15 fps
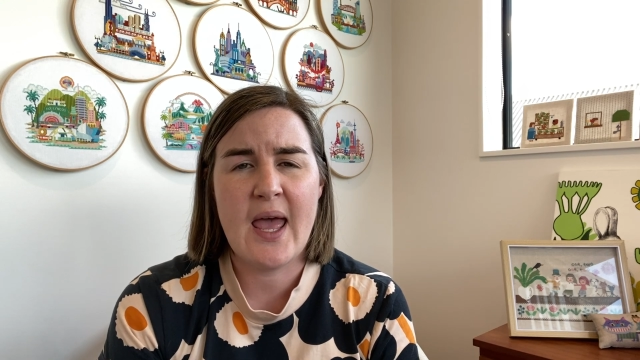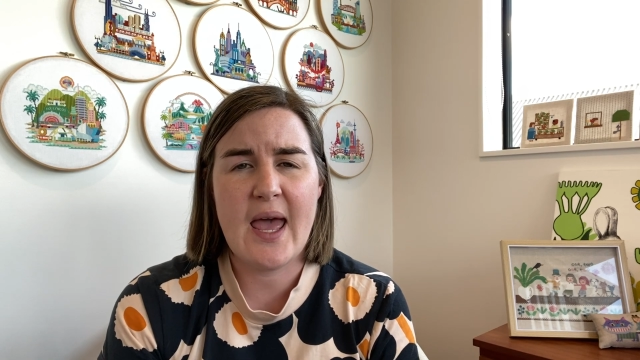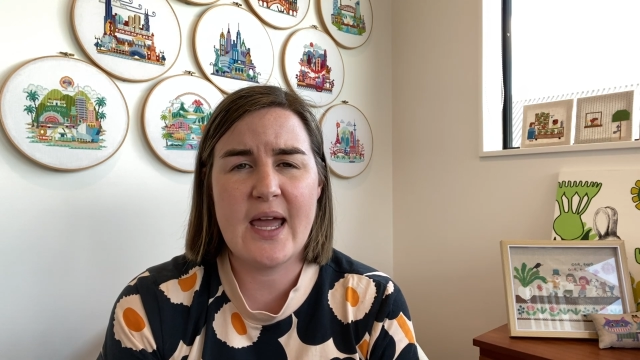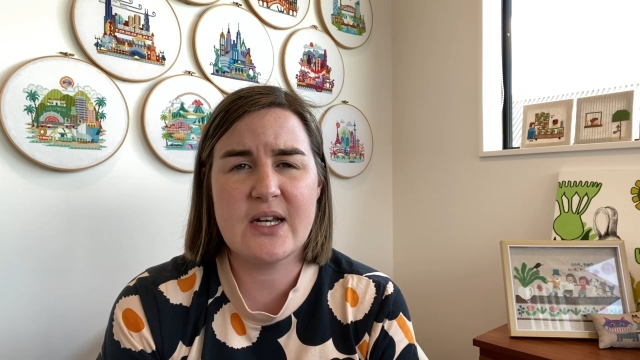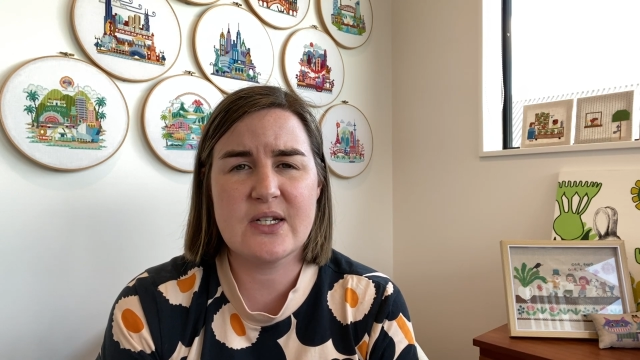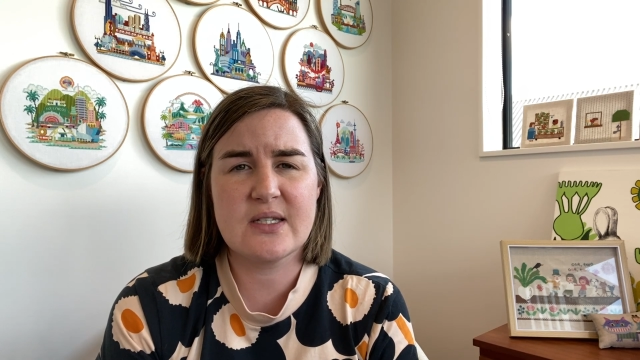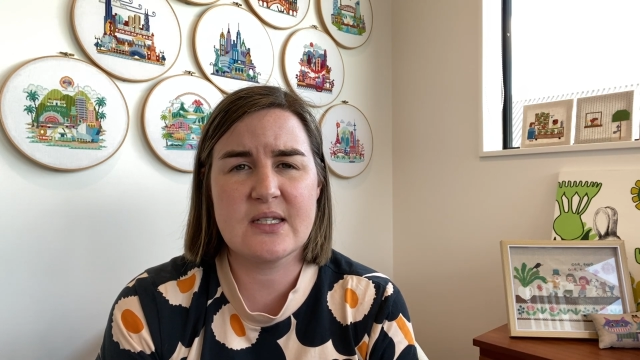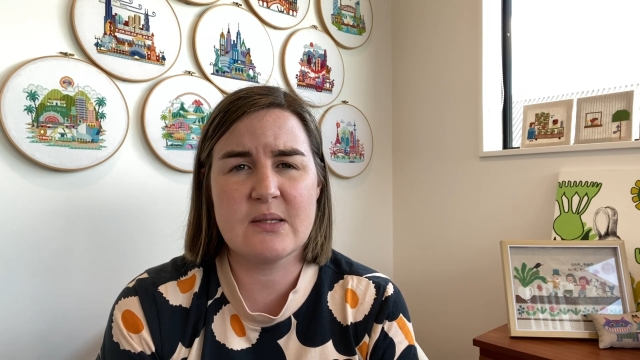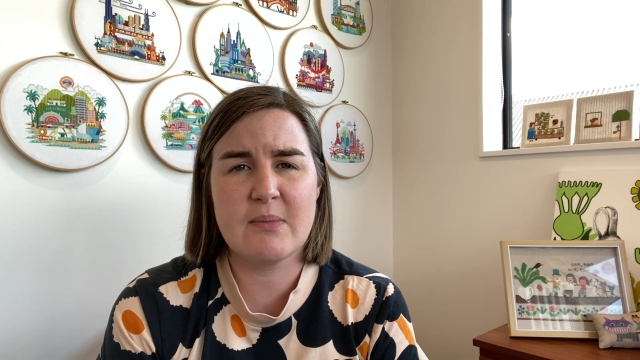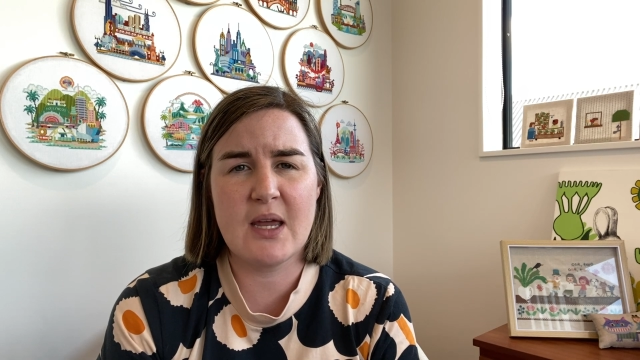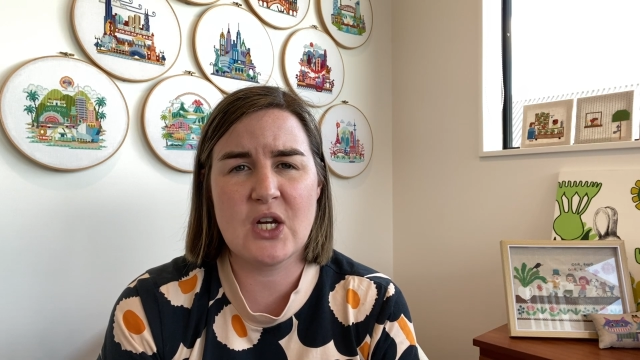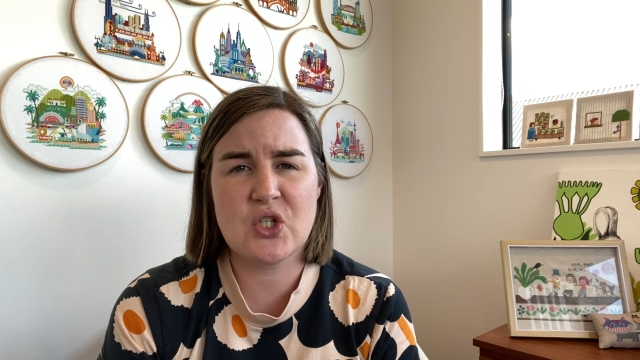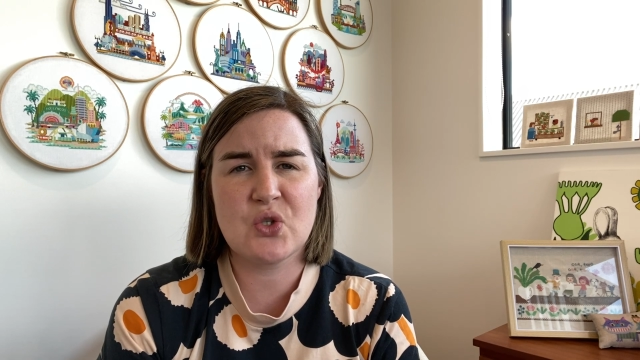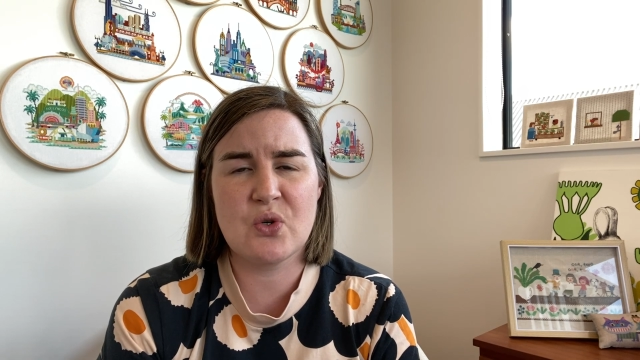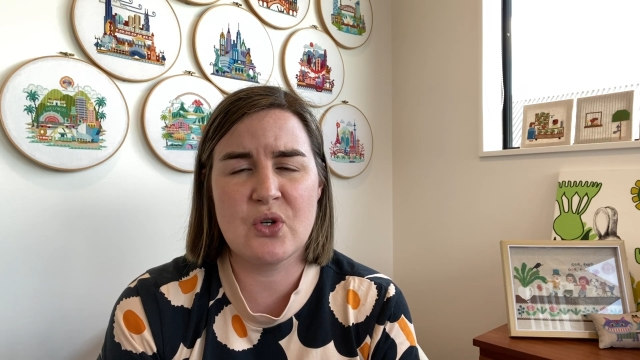and just to
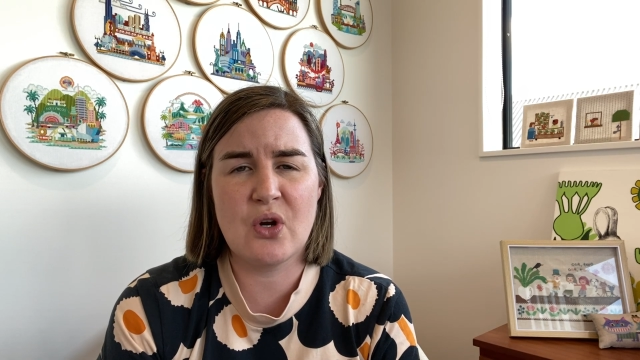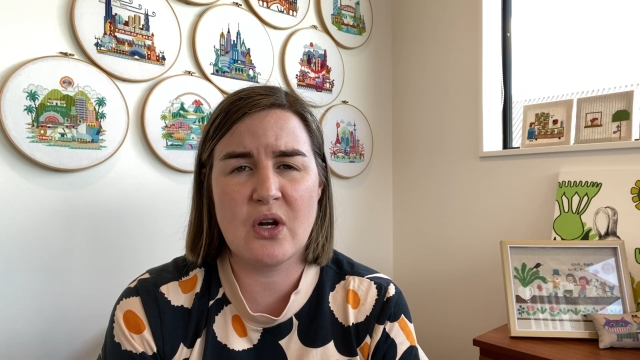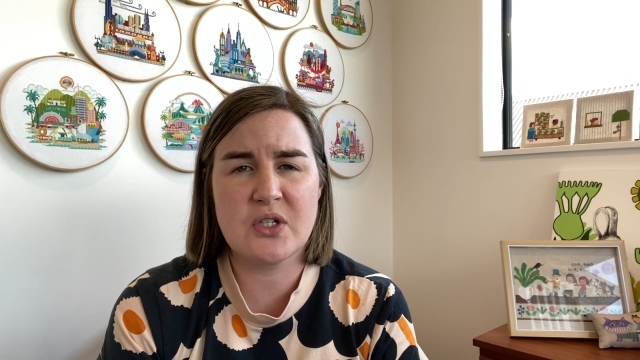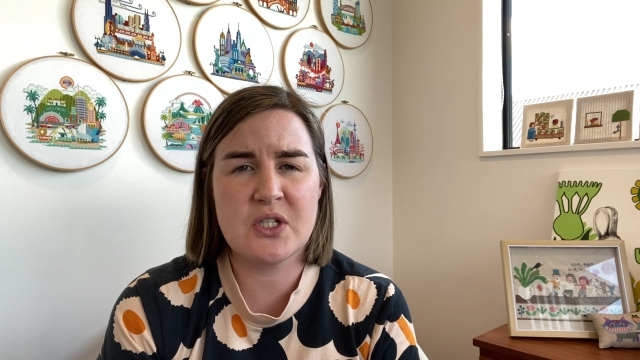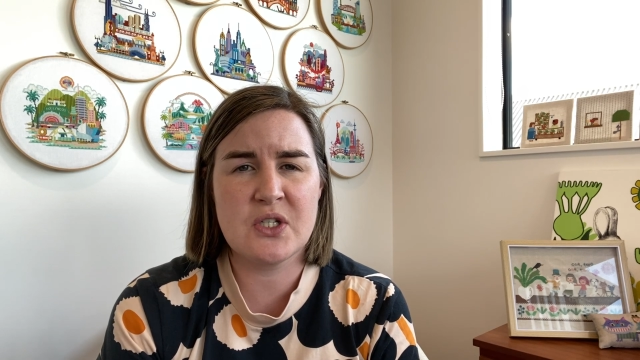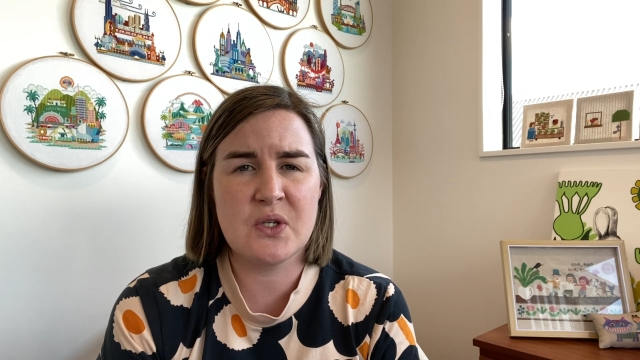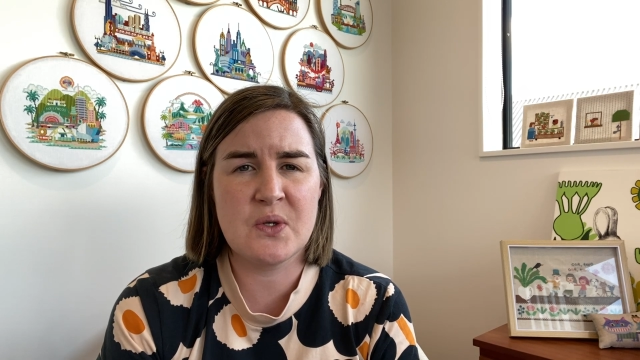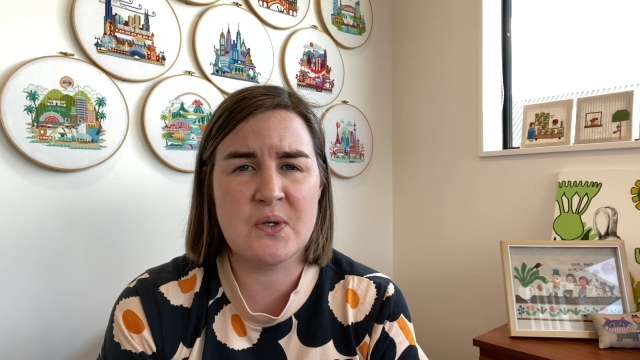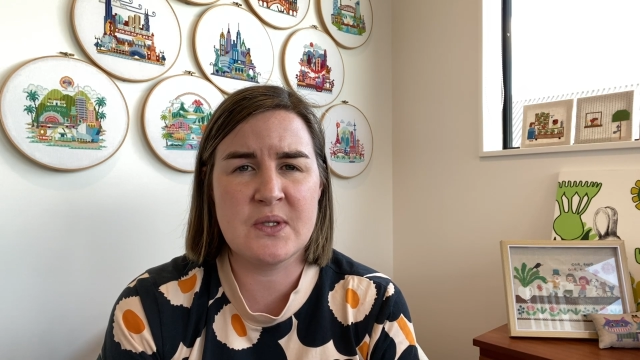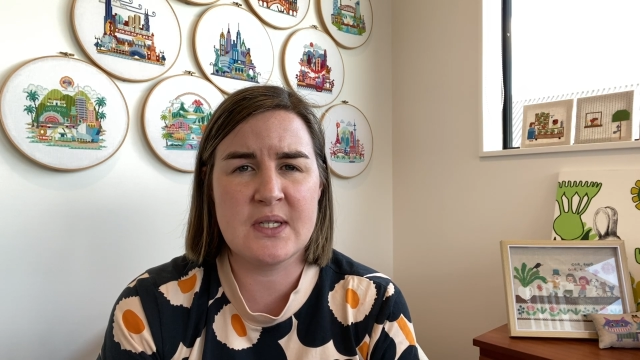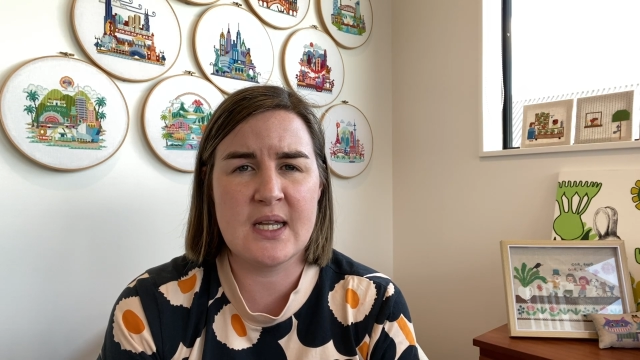make sure not to use